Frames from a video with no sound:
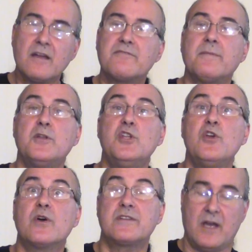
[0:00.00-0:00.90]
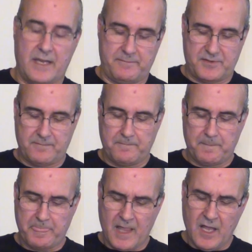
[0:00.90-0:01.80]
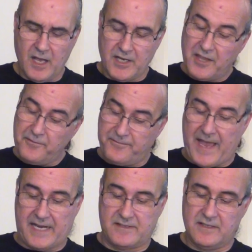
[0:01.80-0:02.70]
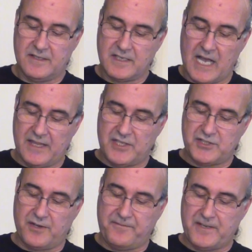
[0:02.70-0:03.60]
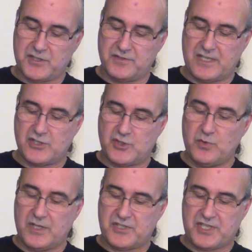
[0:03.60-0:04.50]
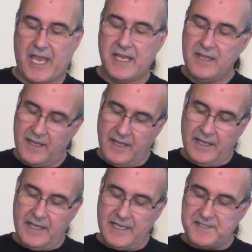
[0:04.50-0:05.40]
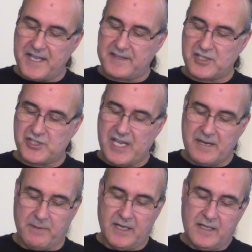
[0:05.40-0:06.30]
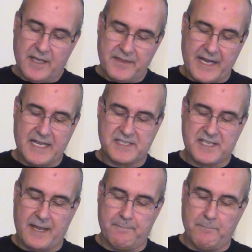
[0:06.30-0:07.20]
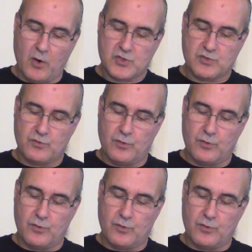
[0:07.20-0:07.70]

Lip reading: From the New York Times. Another factor, college officials and students say, is that the stigma that has kept most